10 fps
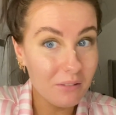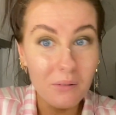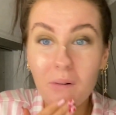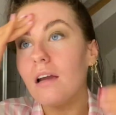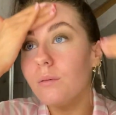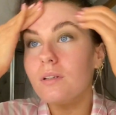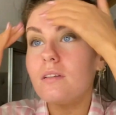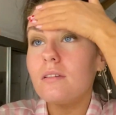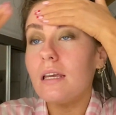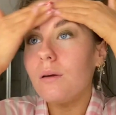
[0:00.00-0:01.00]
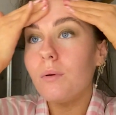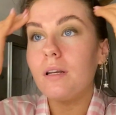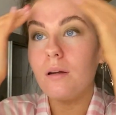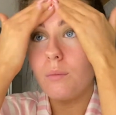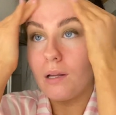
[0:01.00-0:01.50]
know. I would say when
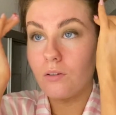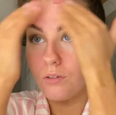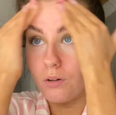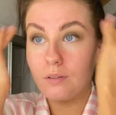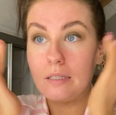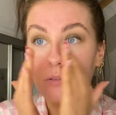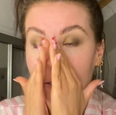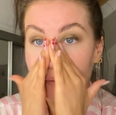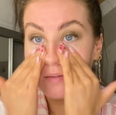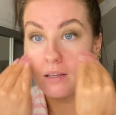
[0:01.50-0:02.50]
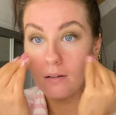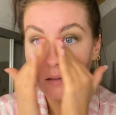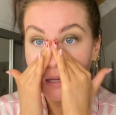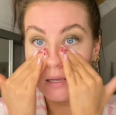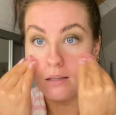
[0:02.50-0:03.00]
I went on holiday to Ibiza
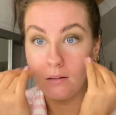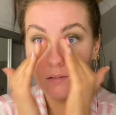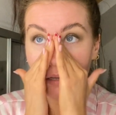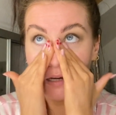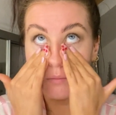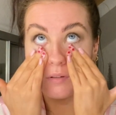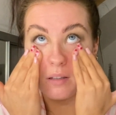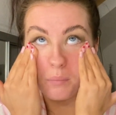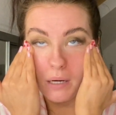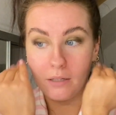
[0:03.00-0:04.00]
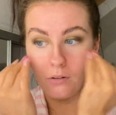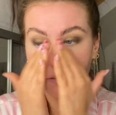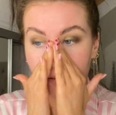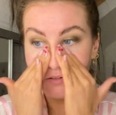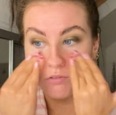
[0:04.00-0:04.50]
and I was like buying all
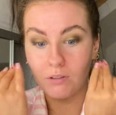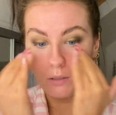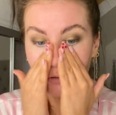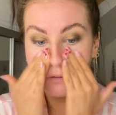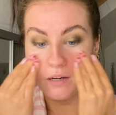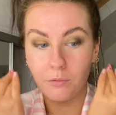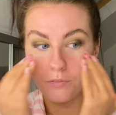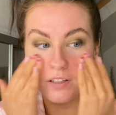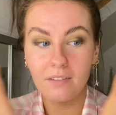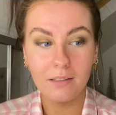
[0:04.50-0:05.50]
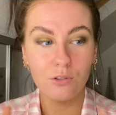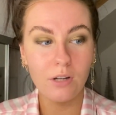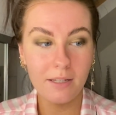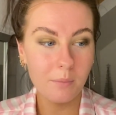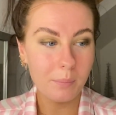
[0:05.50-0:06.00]
these really cool outfits, like
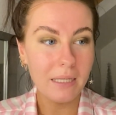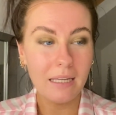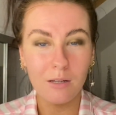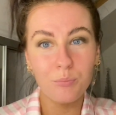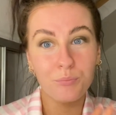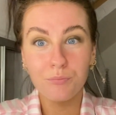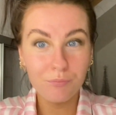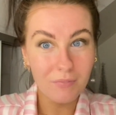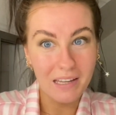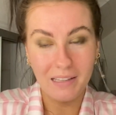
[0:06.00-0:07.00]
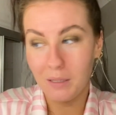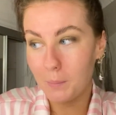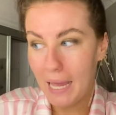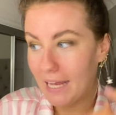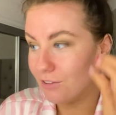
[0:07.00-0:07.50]
trying to be a little bit
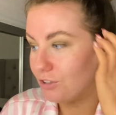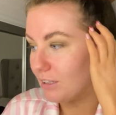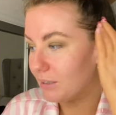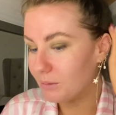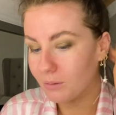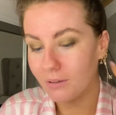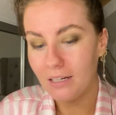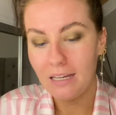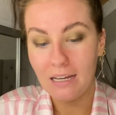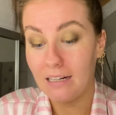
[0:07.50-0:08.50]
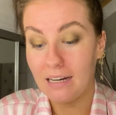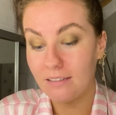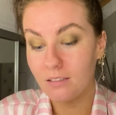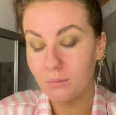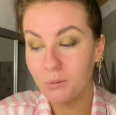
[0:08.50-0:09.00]
edgy, you know, and I
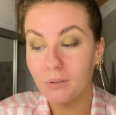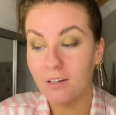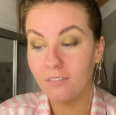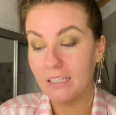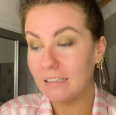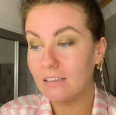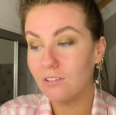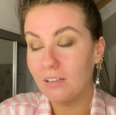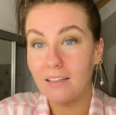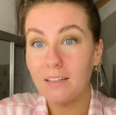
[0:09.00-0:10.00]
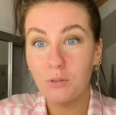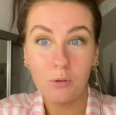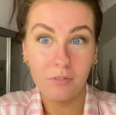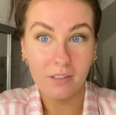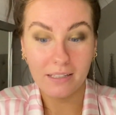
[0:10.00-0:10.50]
ended up going out like literally like 2
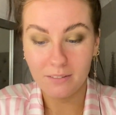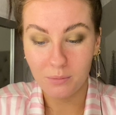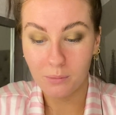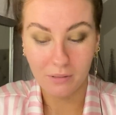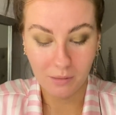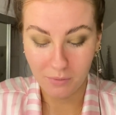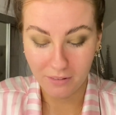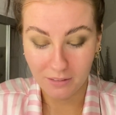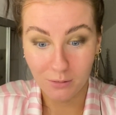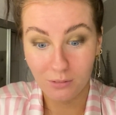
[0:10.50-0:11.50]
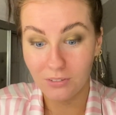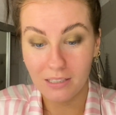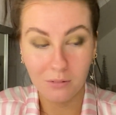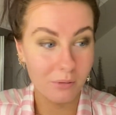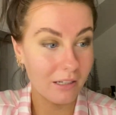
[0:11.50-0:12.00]
of the nights we were in Ibiza, so I didn't get
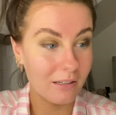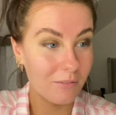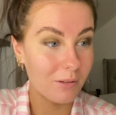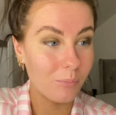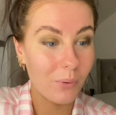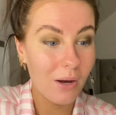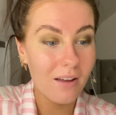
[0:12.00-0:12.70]
to wear any of them. But